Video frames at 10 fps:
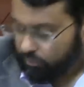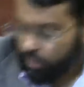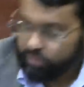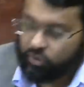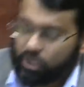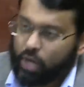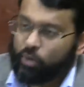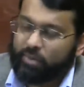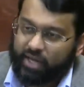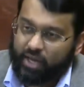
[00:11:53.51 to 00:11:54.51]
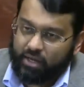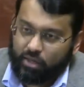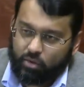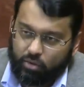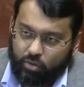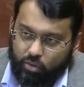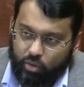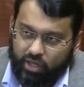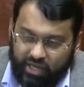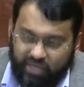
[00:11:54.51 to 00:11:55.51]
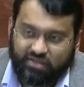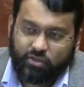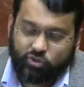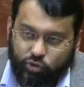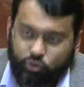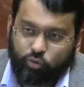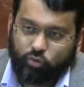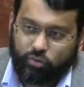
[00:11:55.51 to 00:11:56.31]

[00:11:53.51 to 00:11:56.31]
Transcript: So now we begin. Is it true